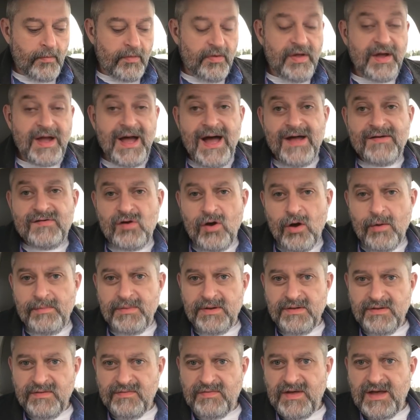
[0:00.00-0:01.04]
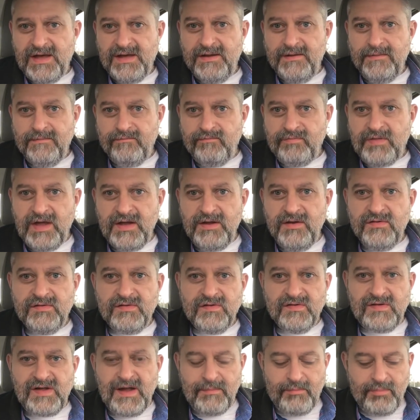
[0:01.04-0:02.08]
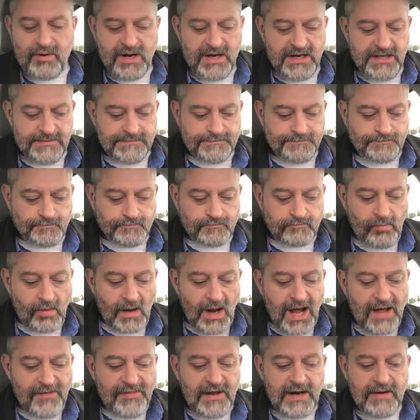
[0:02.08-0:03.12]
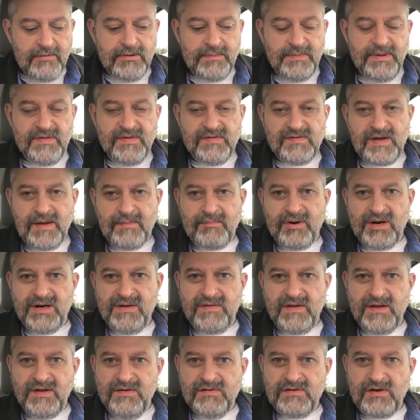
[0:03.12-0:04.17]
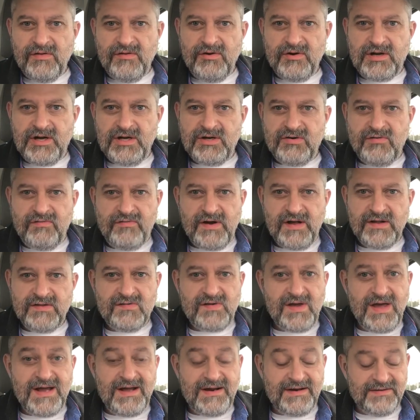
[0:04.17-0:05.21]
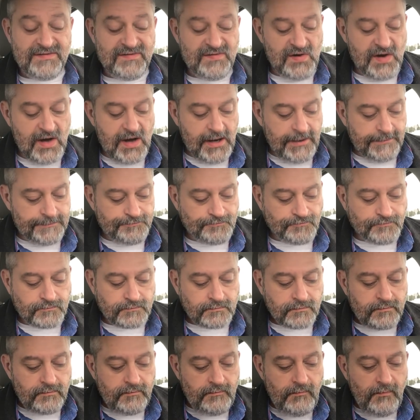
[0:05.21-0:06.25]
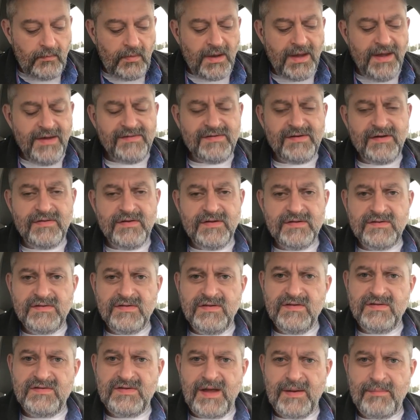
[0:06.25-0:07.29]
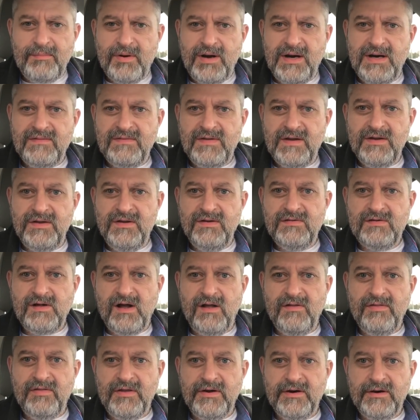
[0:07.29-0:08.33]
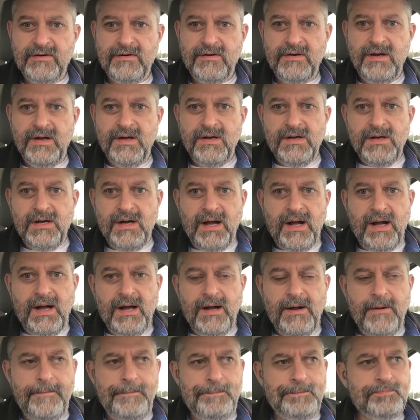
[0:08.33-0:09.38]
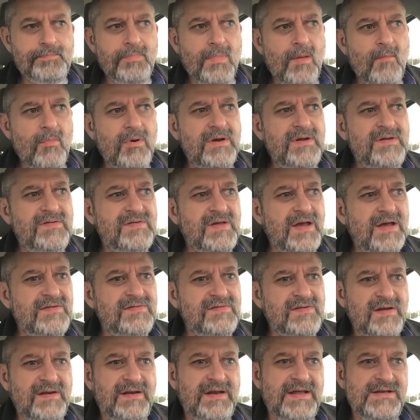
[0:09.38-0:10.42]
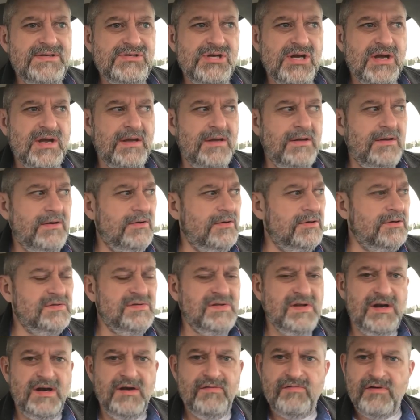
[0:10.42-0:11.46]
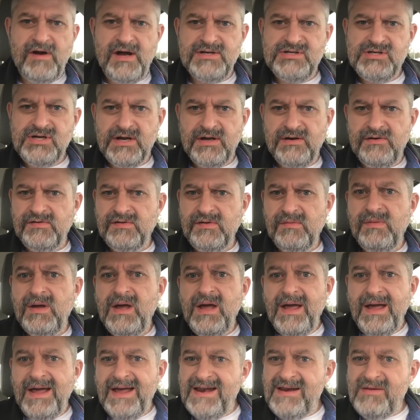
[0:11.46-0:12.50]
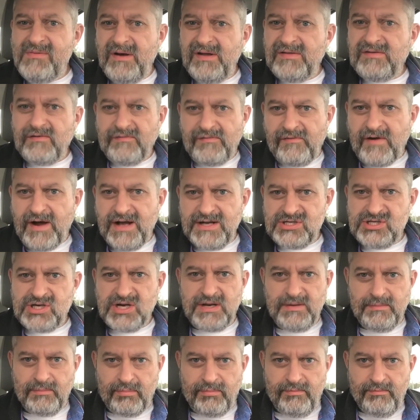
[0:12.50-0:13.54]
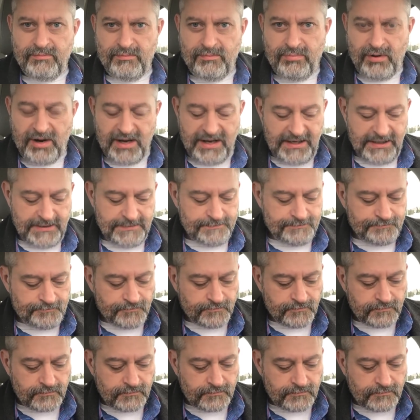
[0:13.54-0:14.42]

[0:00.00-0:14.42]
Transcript: The guy told me that they use the same breading. I thought it would be the same breading they used on their country fried steak, and it's not. He said this is the same breading they use on their, what did he say, Sunday chicken or Sunday fried chicken or something? Anyway, it's a fried chicken breading.